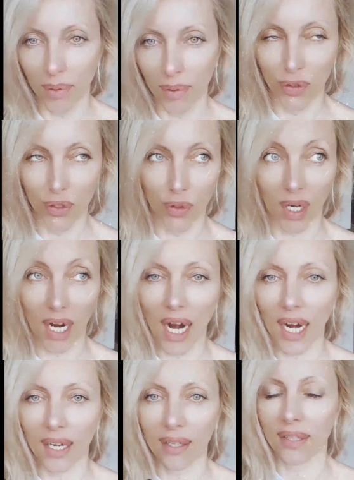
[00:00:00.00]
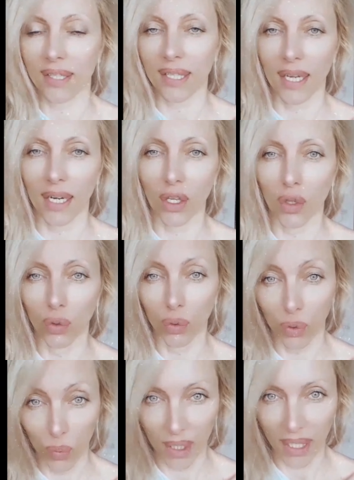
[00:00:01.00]
because your heart is telling you
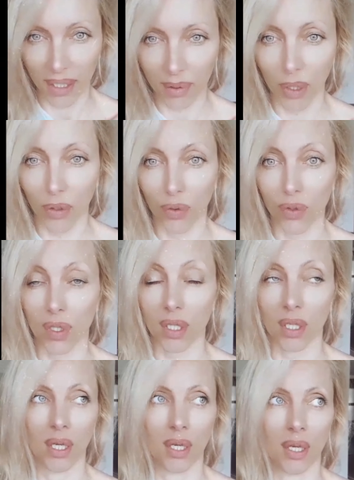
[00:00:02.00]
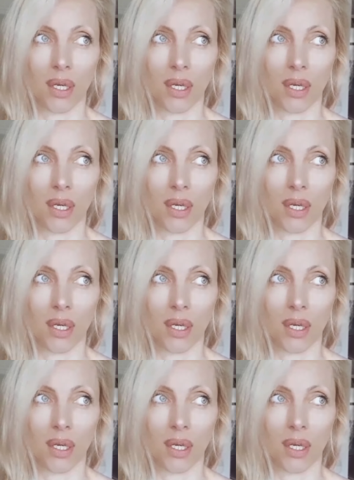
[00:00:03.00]
to do that, because